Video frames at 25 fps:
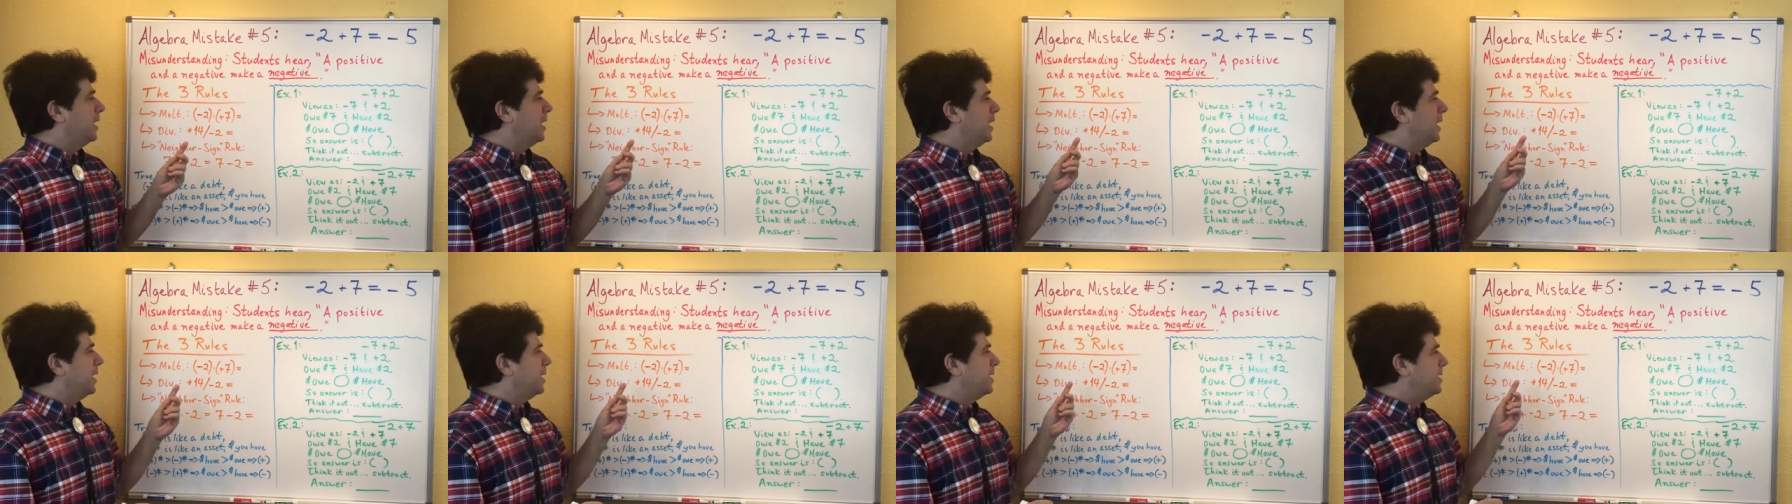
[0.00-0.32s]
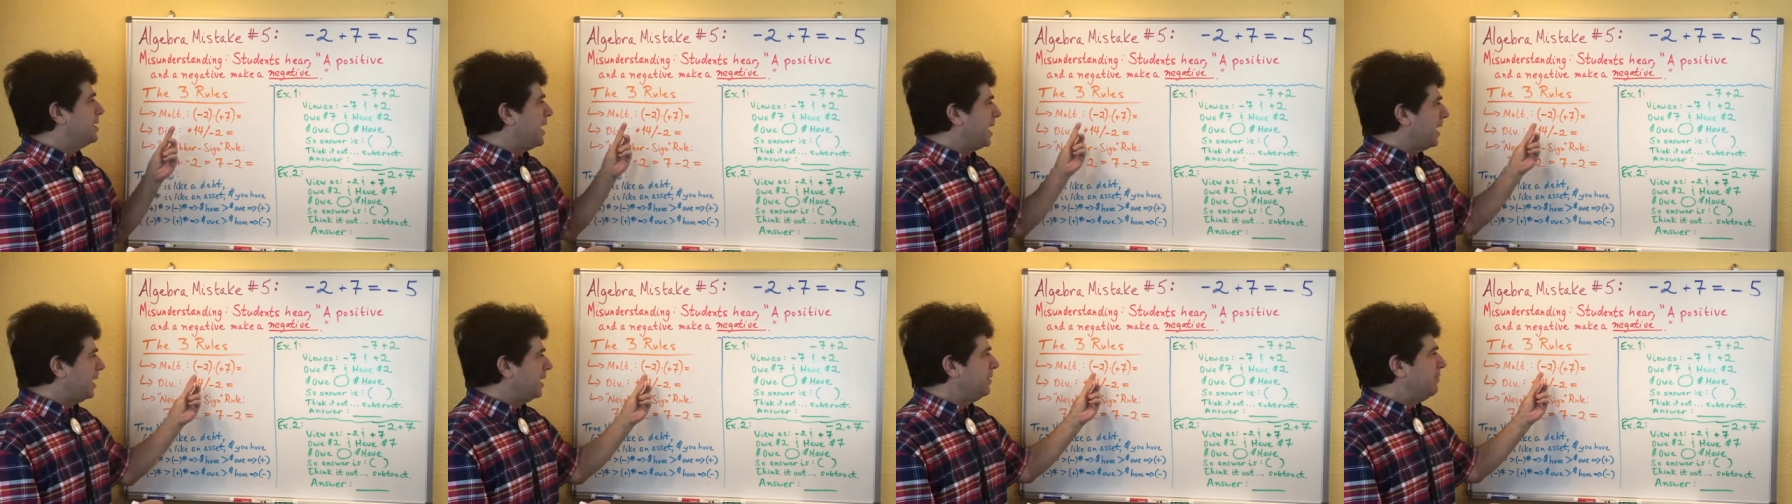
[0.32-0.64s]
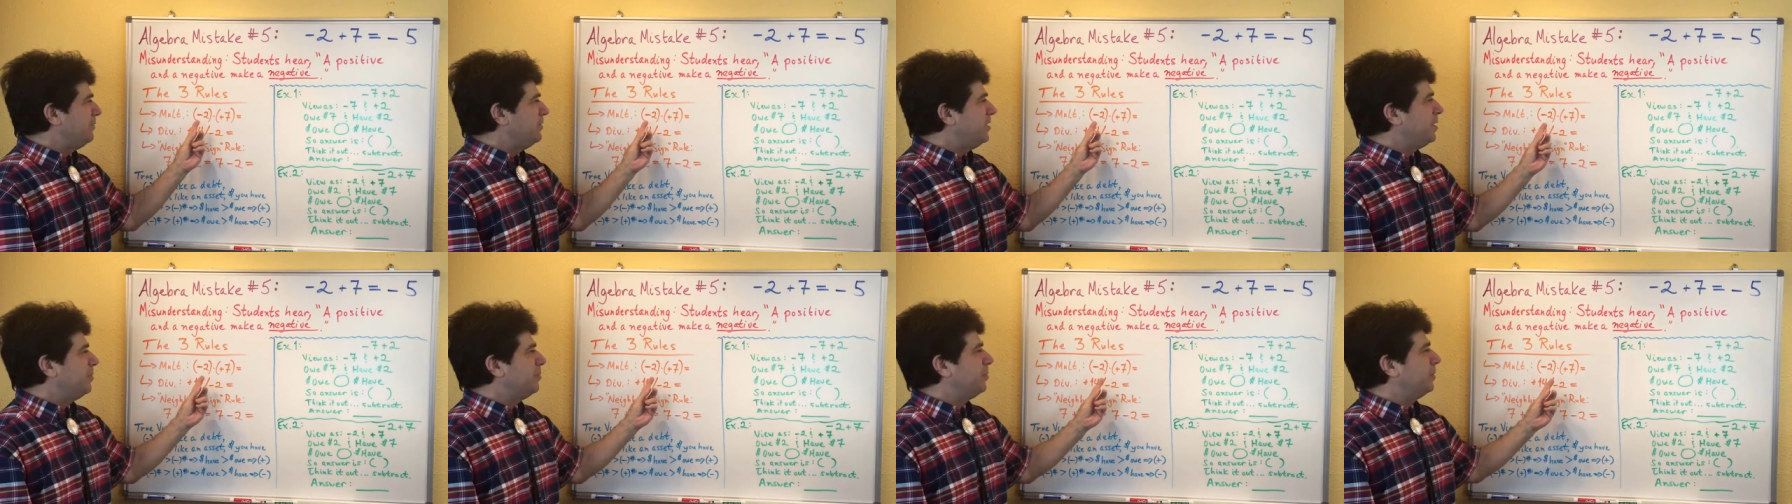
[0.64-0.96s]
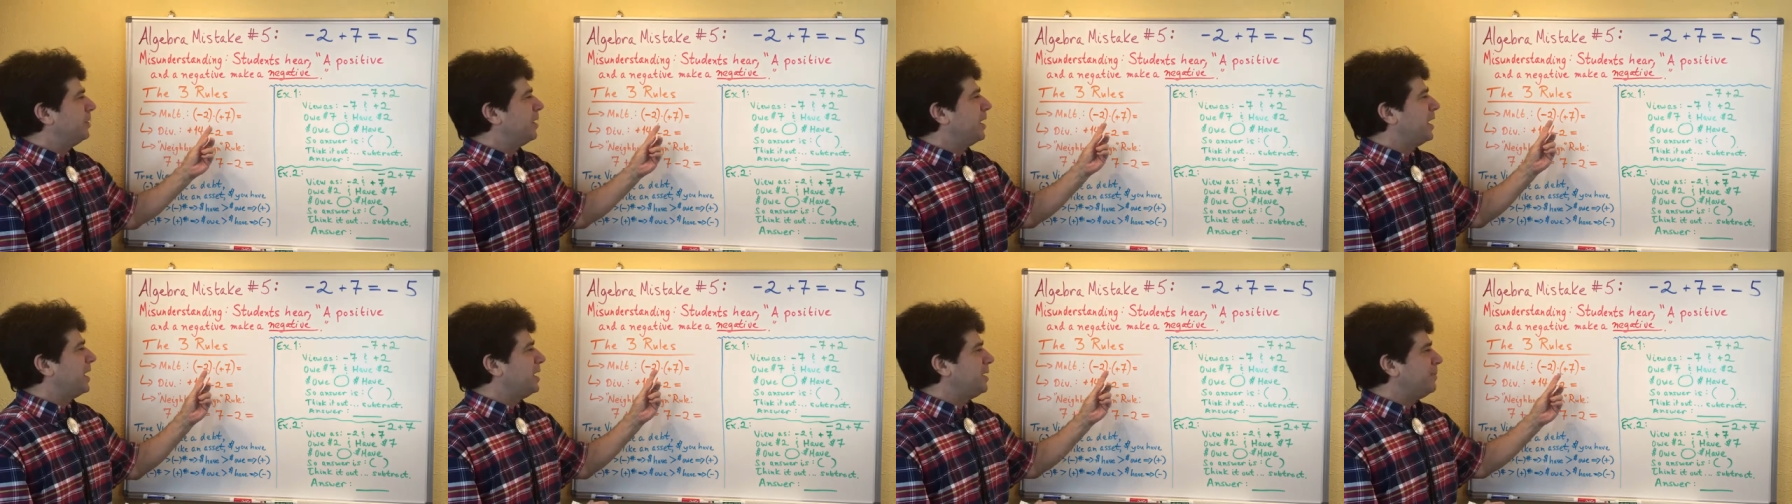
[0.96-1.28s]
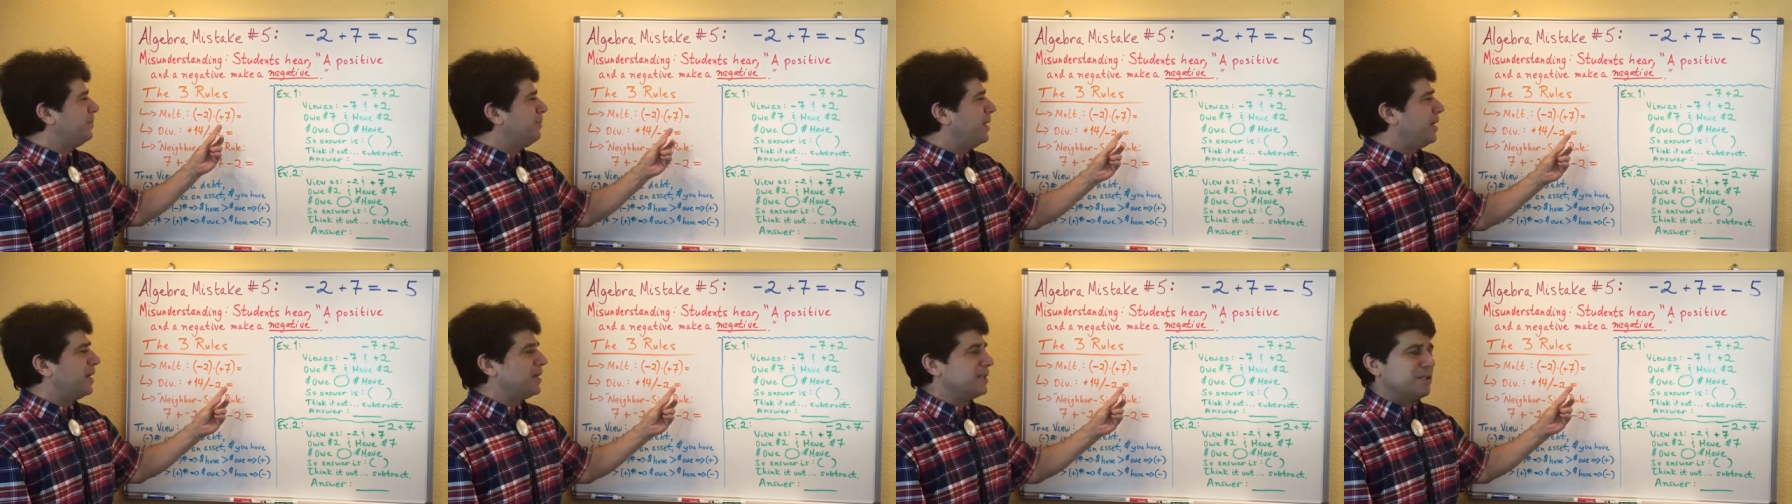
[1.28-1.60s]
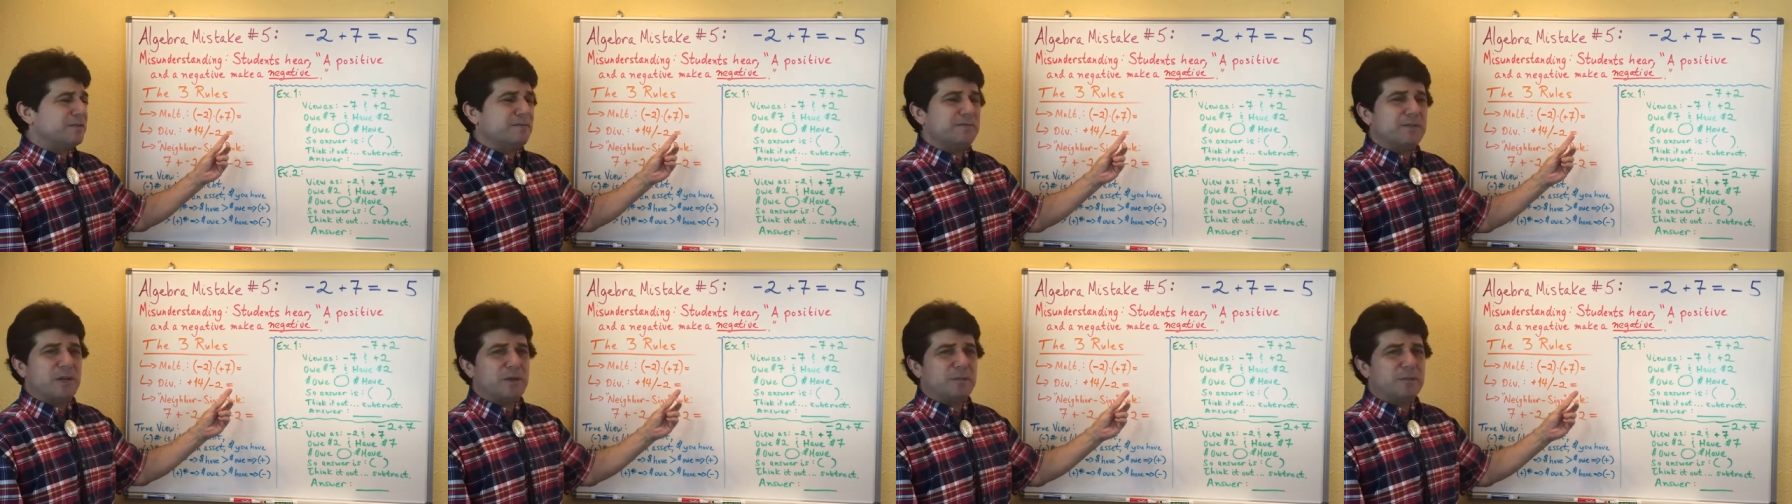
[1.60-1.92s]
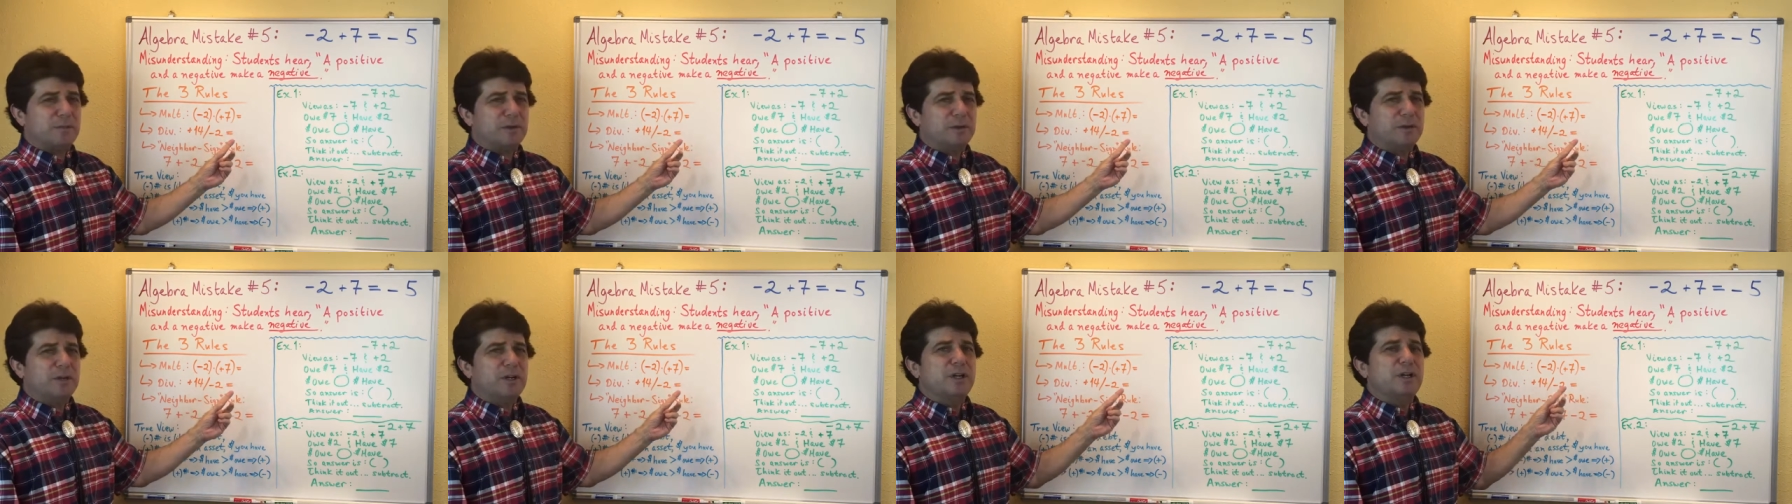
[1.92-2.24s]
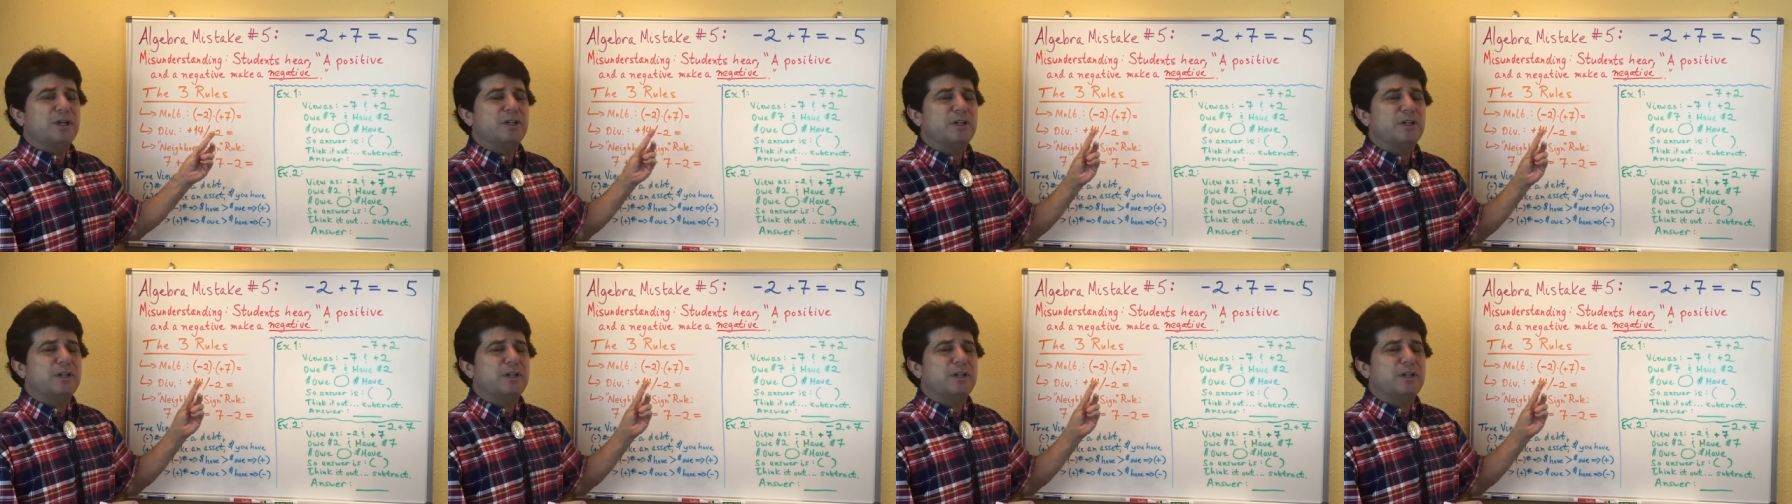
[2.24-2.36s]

a negative number and a positive number,